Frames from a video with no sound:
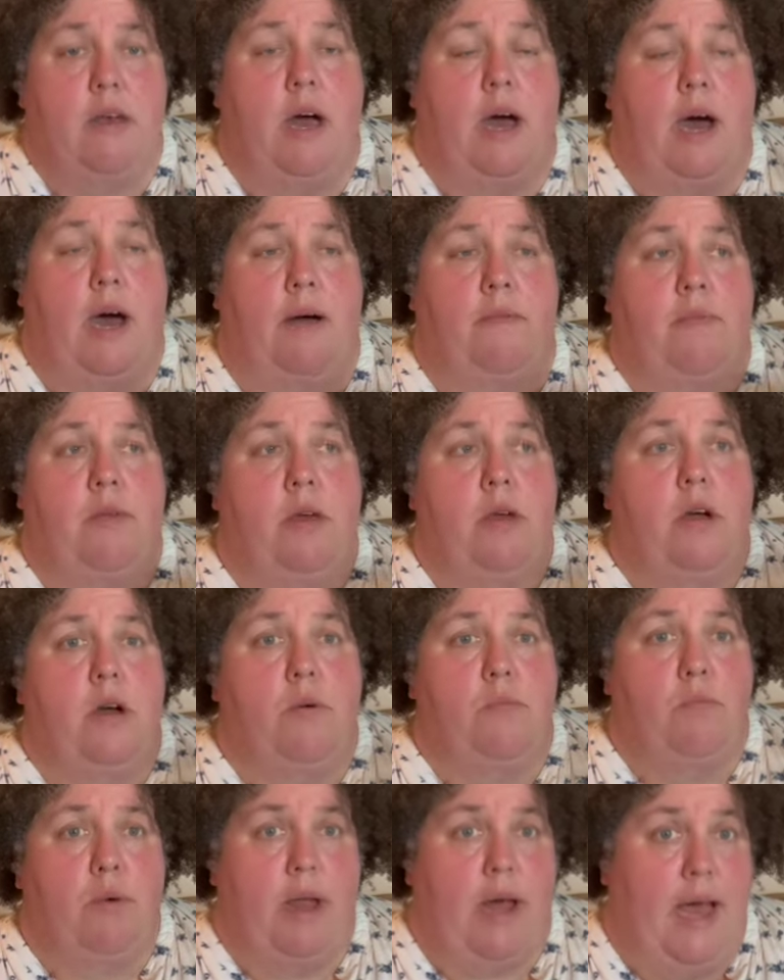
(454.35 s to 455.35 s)

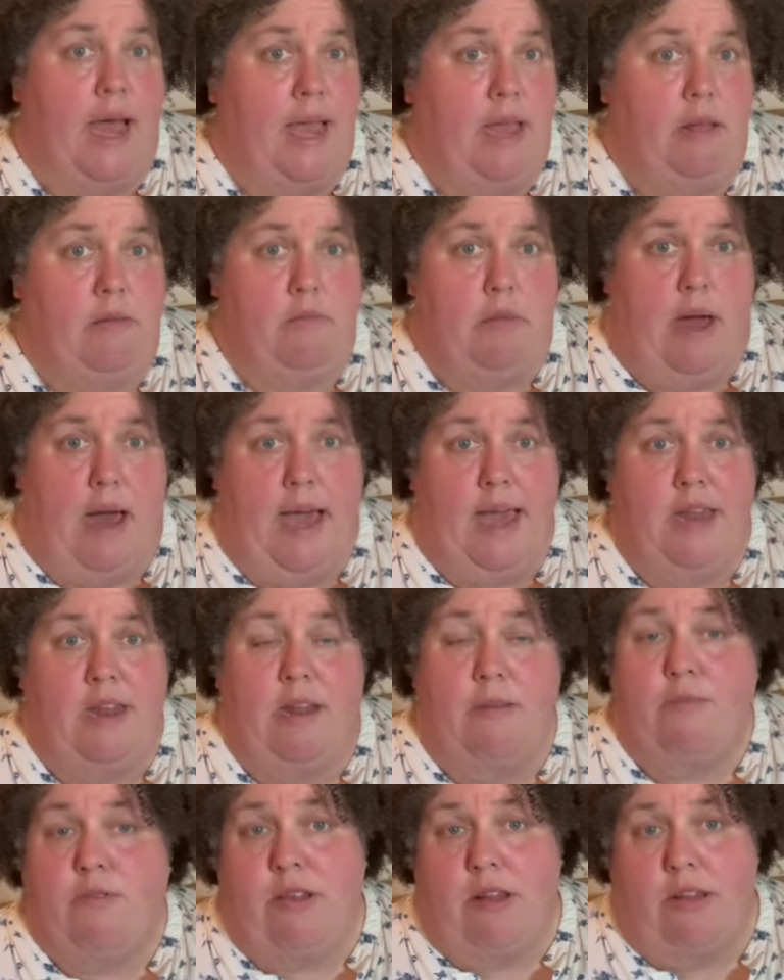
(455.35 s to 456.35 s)
but I ended
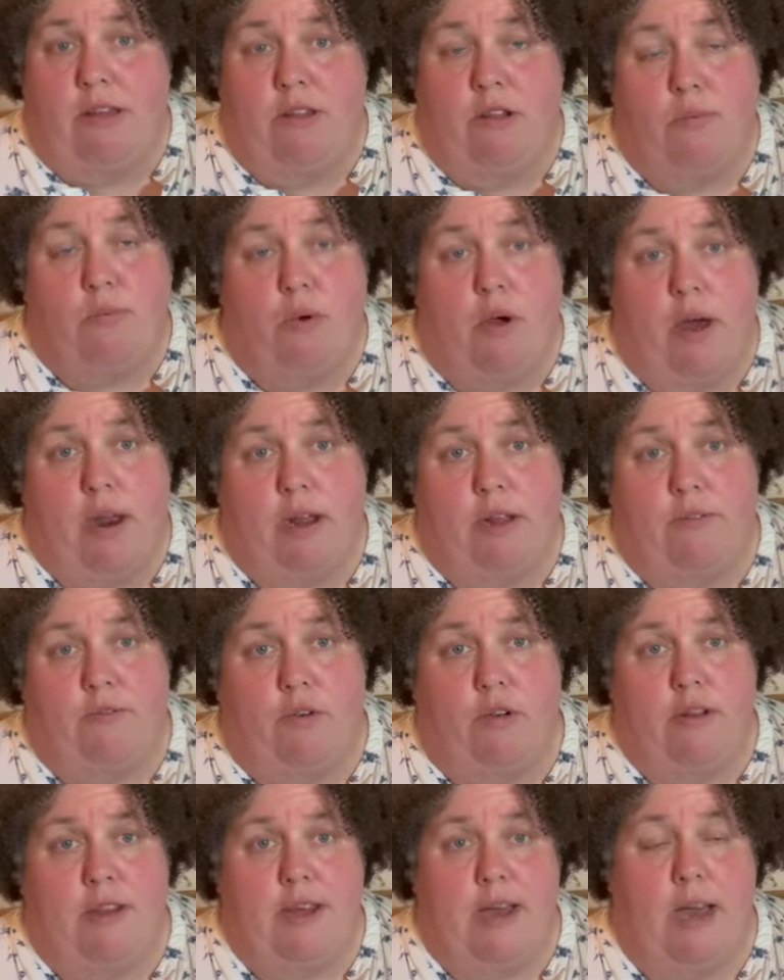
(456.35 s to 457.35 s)
up selling their product
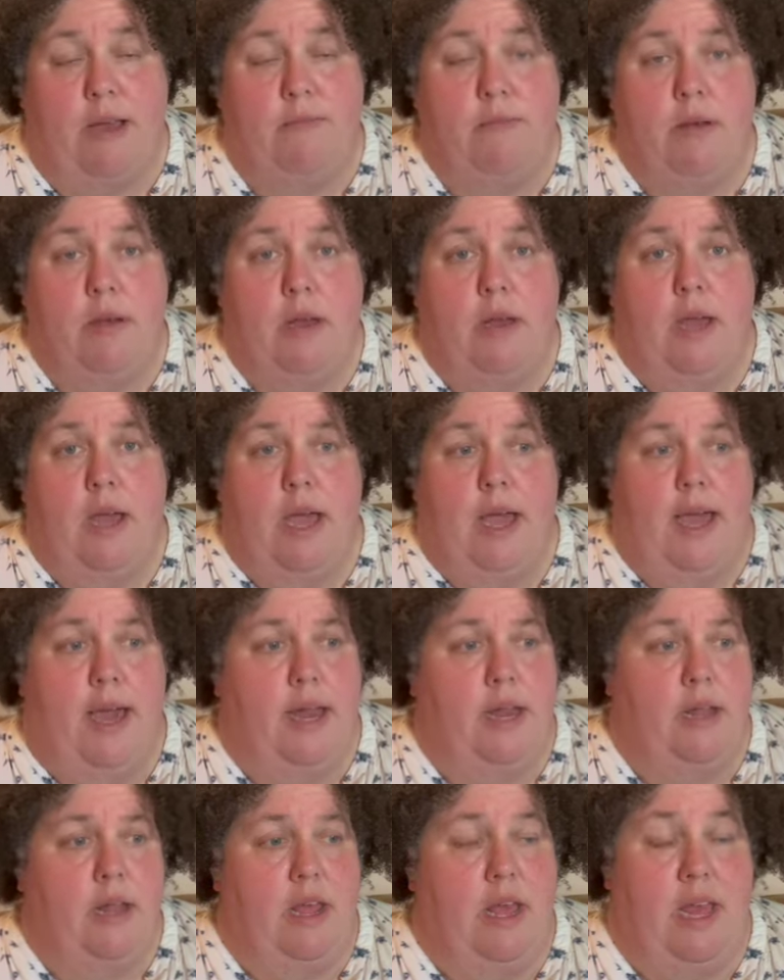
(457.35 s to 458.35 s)
for a time,
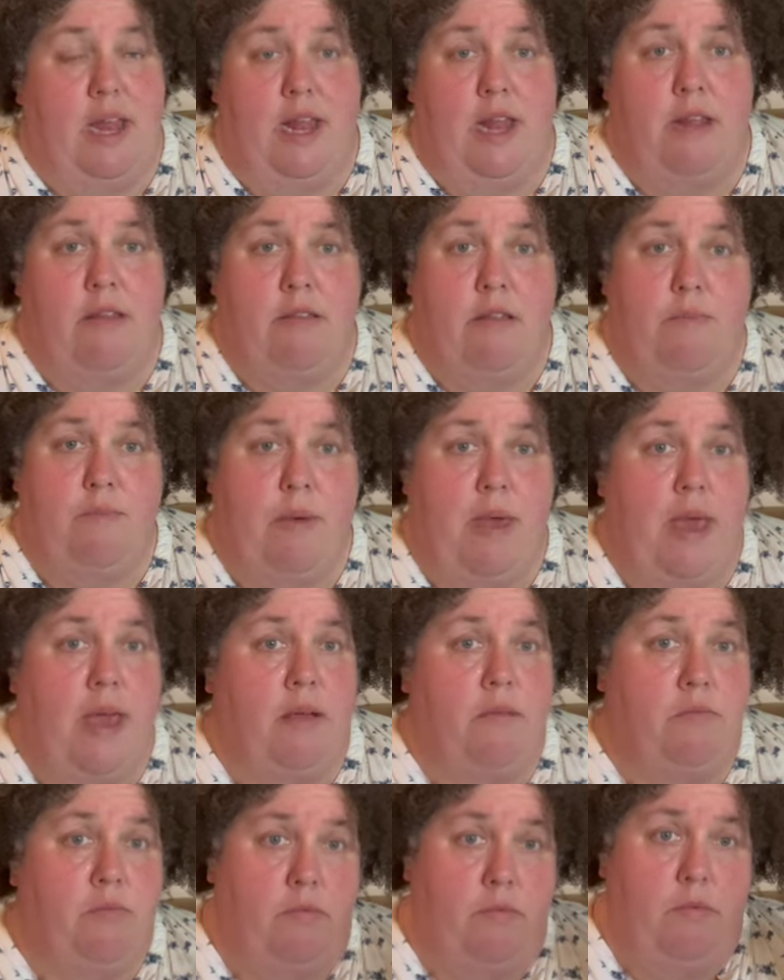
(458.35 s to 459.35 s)
and it ends up
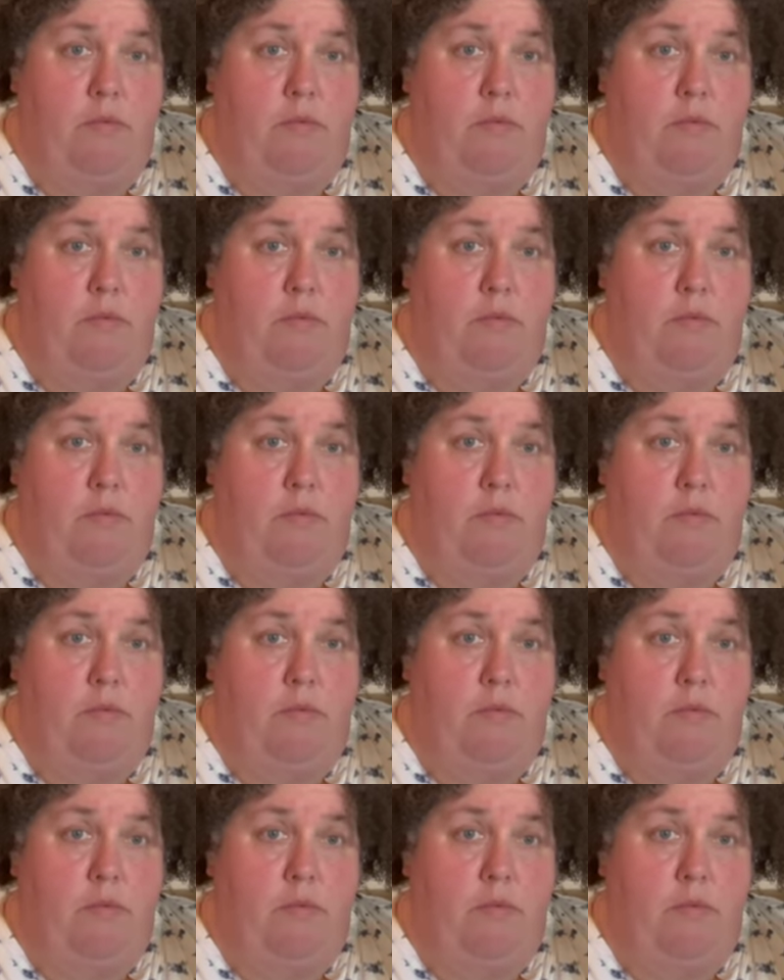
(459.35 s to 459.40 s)
being